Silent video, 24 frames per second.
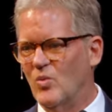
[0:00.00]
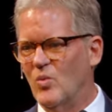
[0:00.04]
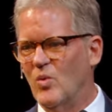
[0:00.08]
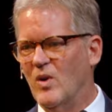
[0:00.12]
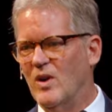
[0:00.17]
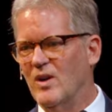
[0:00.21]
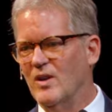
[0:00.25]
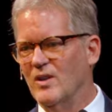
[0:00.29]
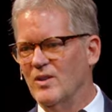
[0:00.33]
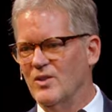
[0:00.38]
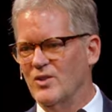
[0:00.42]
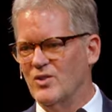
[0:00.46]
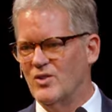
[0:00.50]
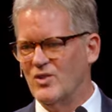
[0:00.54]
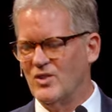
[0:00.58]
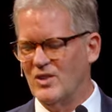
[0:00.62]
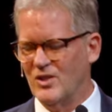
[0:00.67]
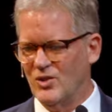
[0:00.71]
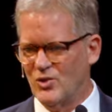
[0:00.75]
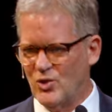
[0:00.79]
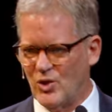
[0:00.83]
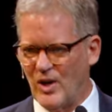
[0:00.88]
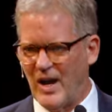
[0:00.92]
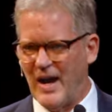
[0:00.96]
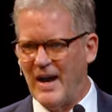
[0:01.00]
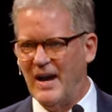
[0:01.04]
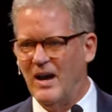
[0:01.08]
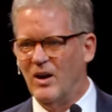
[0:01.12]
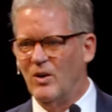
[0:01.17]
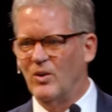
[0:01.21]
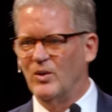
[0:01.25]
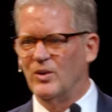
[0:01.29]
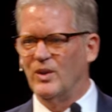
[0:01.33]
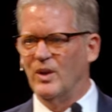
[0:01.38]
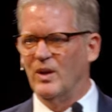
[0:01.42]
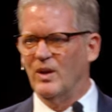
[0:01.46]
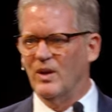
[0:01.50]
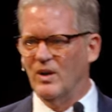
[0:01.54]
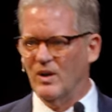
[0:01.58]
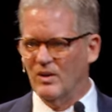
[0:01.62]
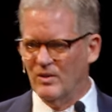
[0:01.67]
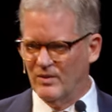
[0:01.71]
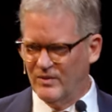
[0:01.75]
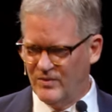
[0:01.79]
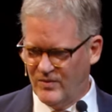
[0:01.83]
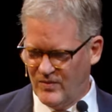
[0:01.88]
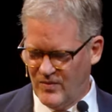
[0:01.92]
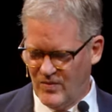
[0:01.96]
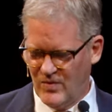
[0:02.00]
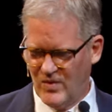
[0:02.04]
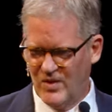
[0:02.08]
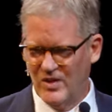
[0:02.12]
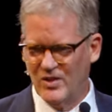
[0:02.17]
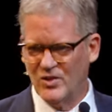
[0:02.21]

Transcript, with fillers: was the child of